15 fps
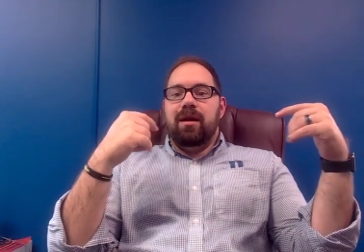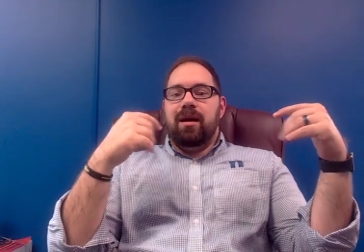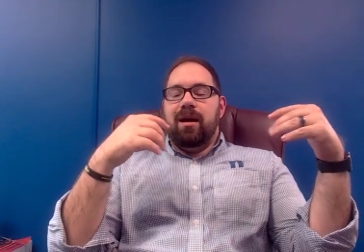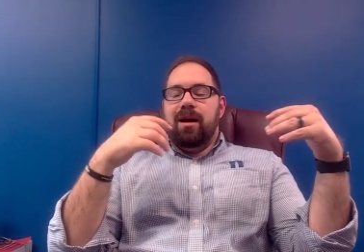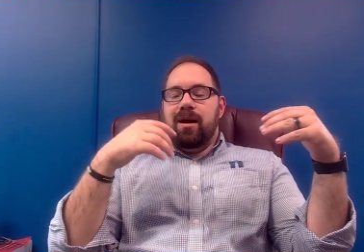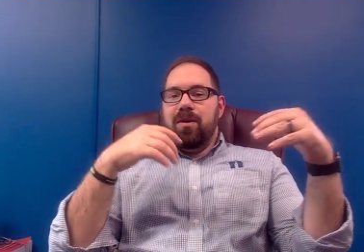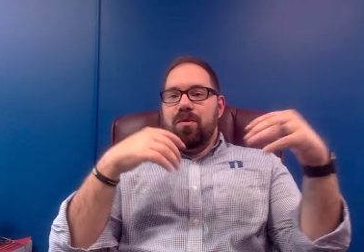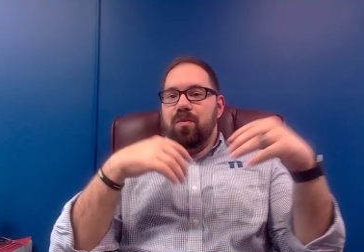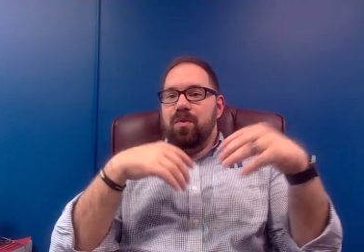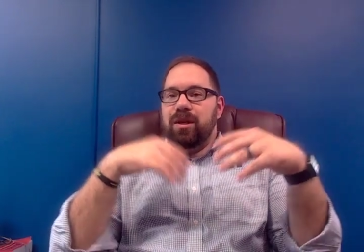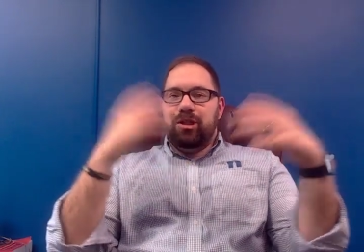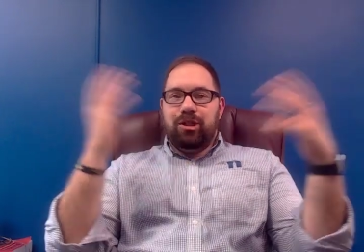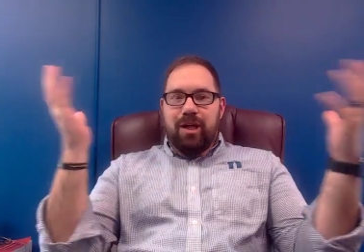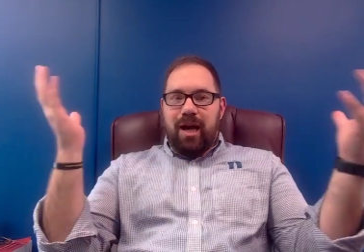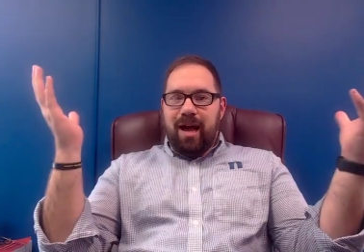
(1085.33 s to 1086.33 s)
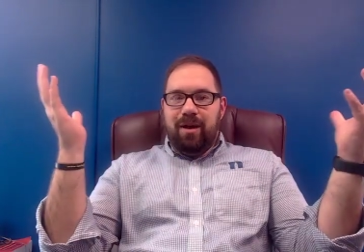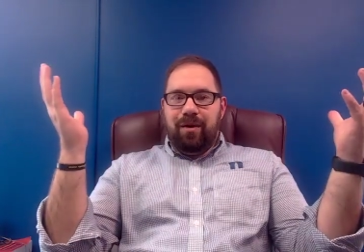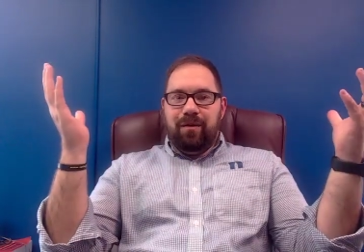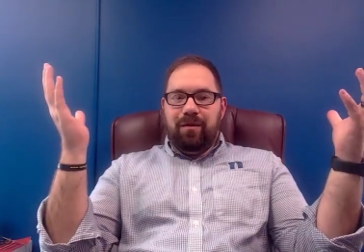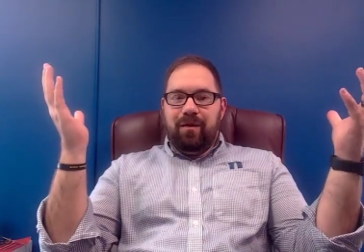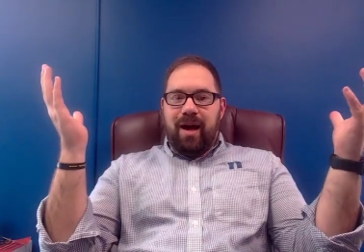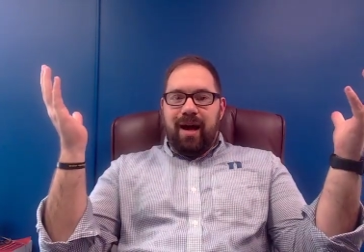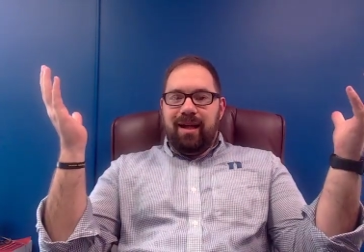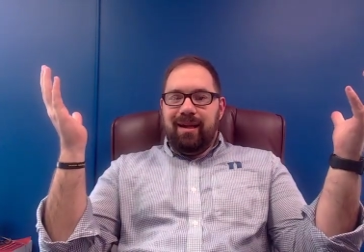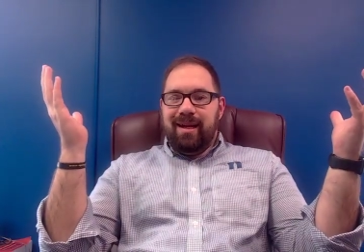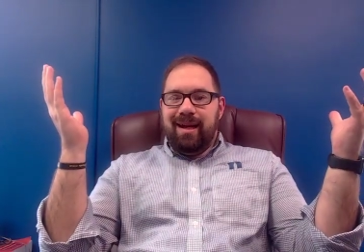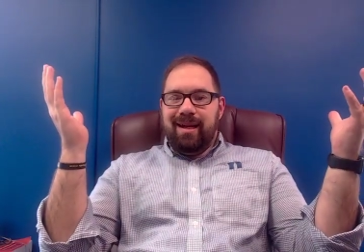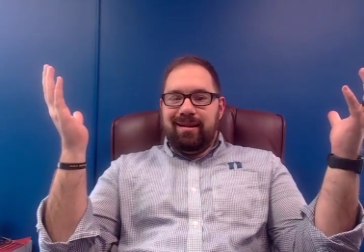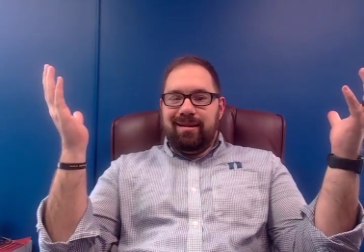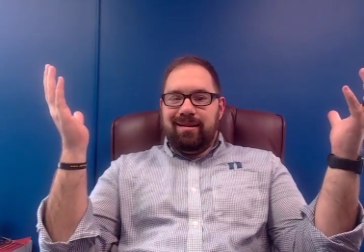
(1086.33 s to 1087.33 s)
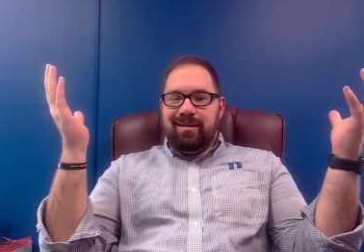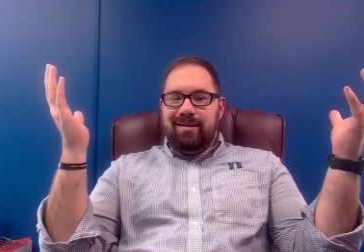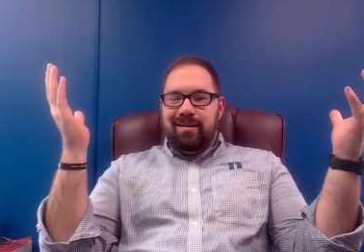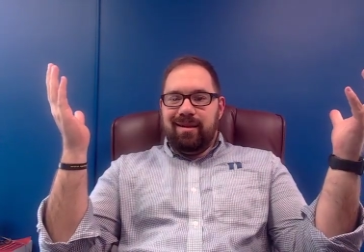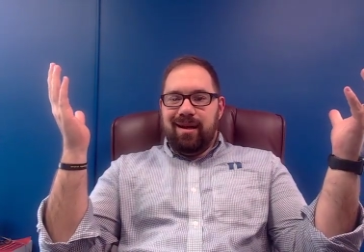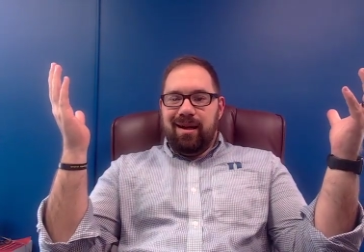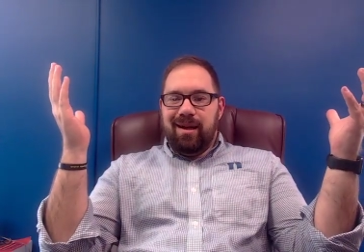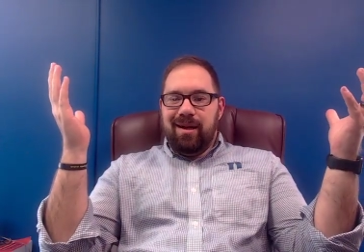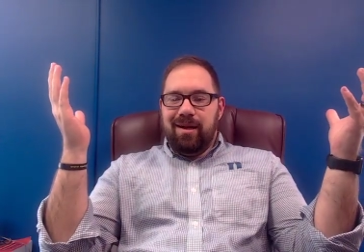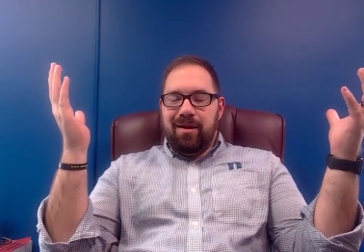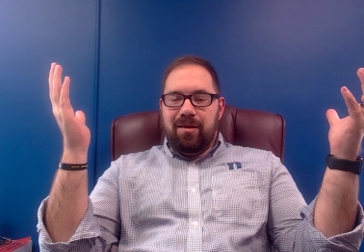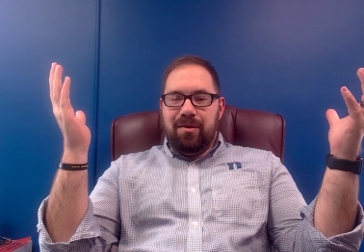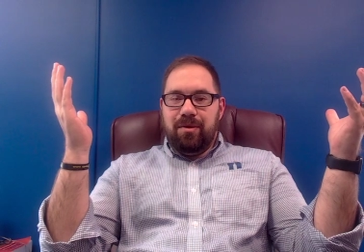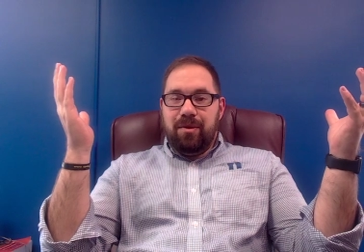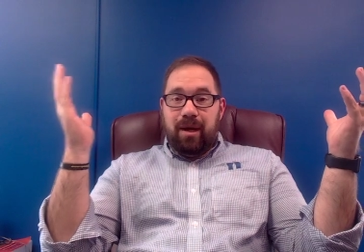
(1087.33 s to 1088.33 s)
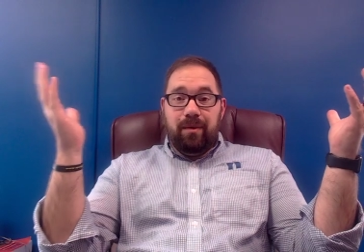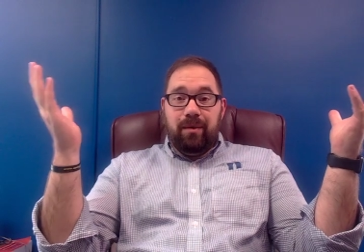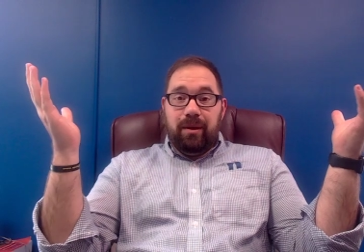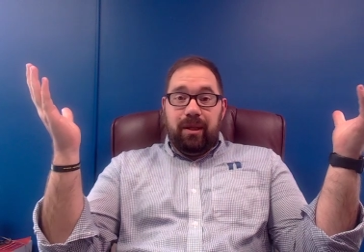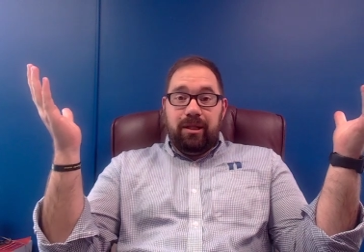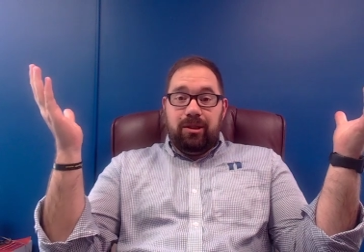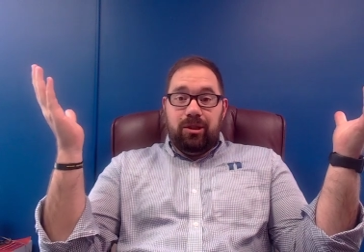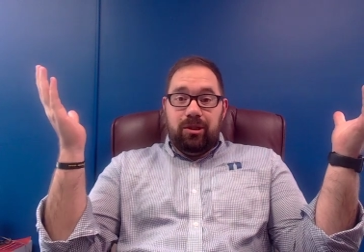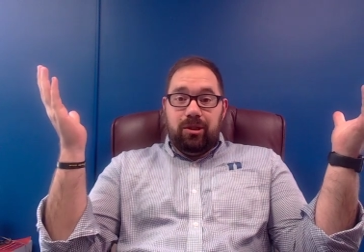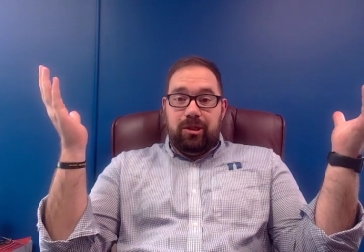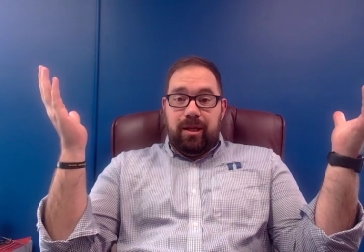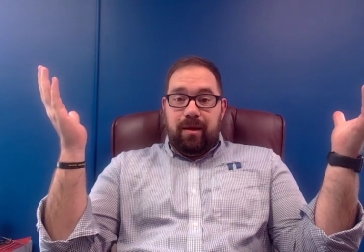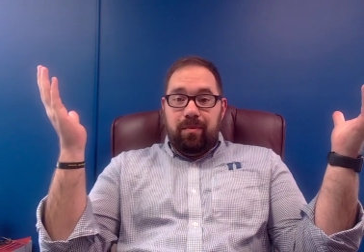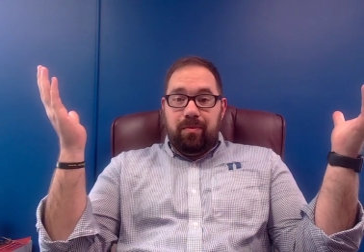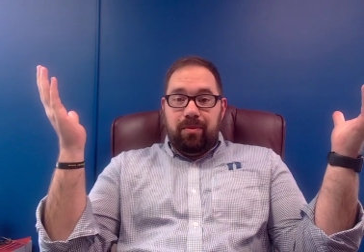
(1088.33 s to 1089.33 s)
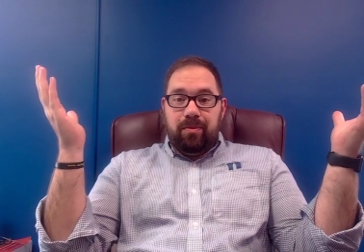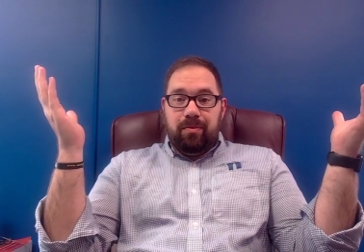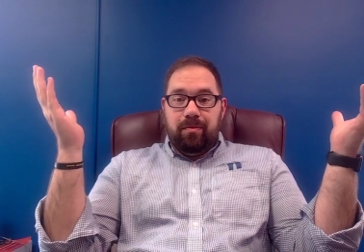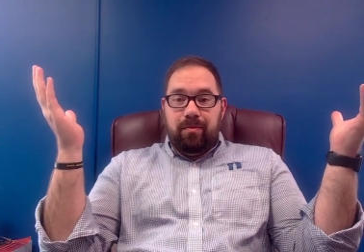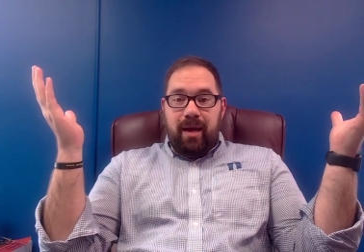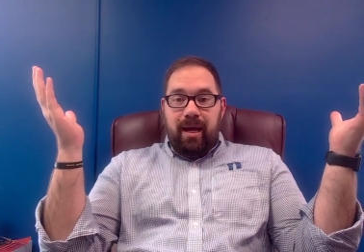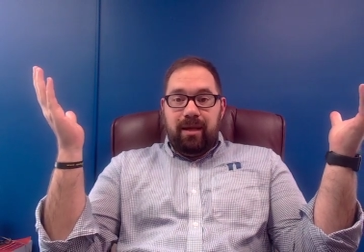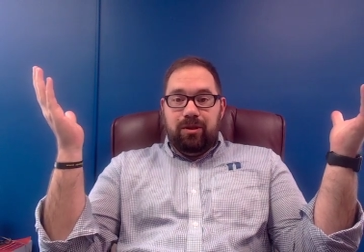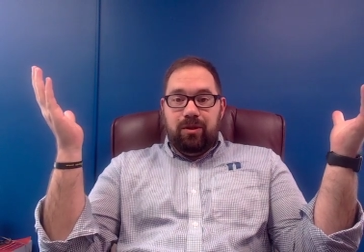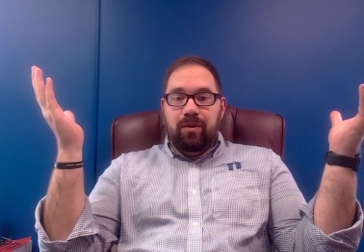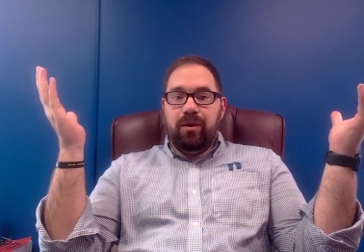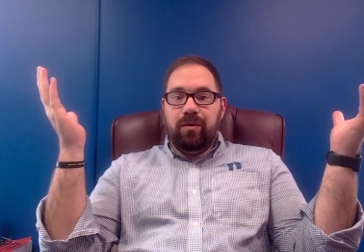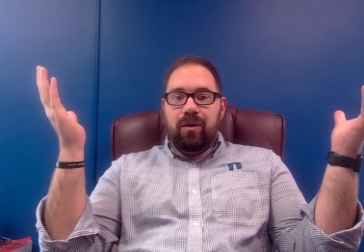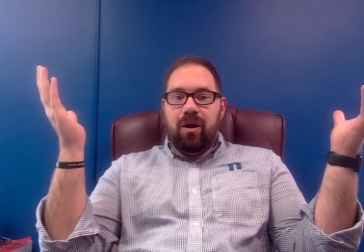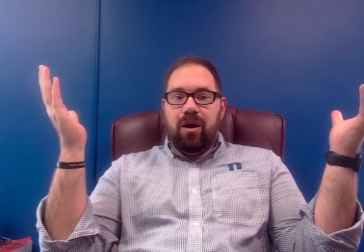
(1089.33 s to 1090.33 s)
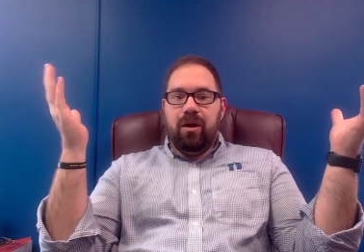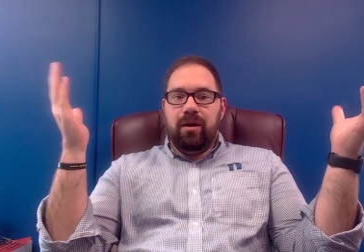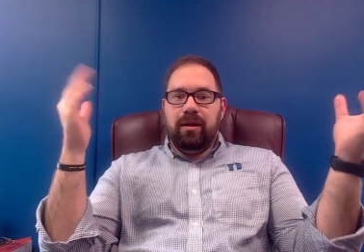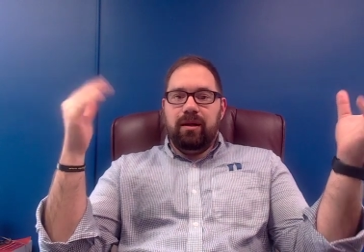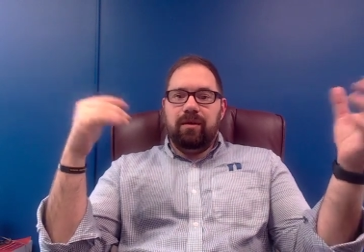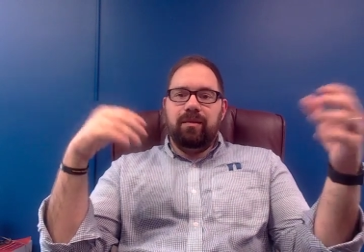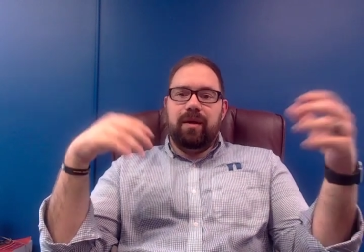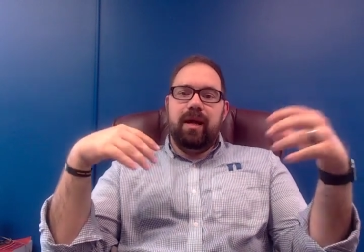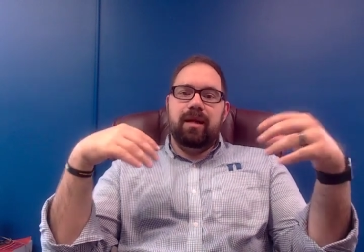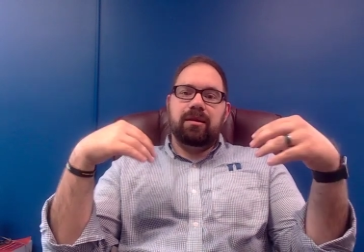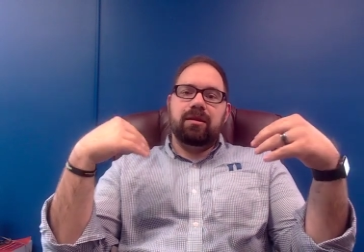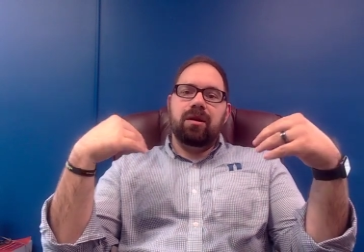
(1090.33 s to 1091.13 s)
when a child violates their relationship by doing wrong, right?